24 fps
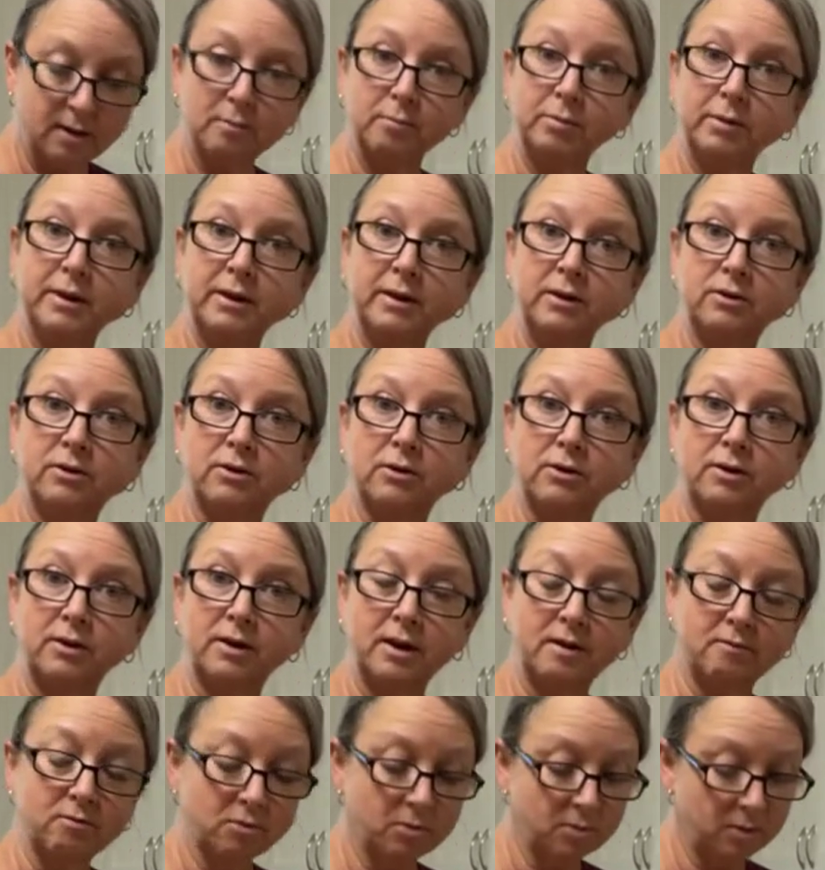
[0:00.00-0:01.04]
blender, you
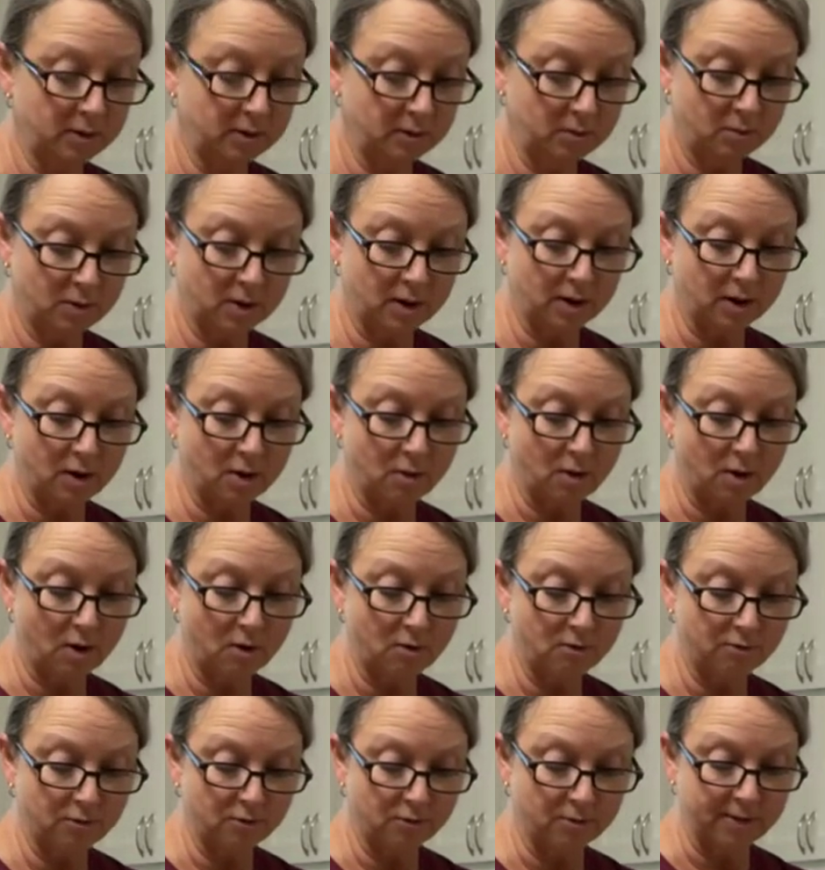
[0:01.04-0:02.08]
never really want to go
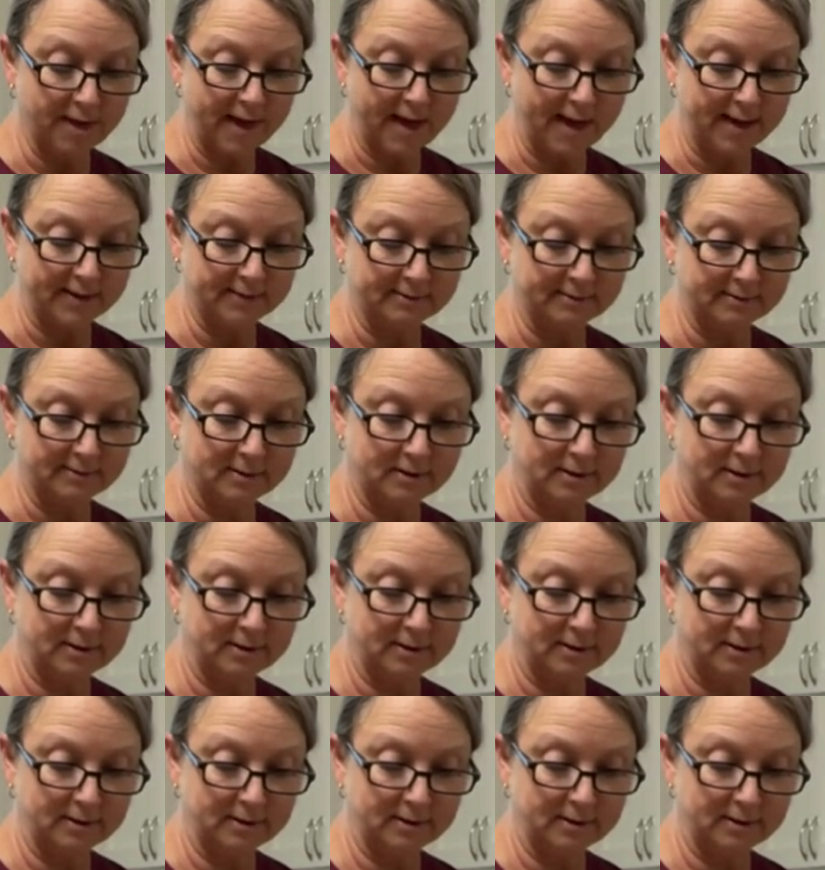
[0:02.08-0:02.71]
over that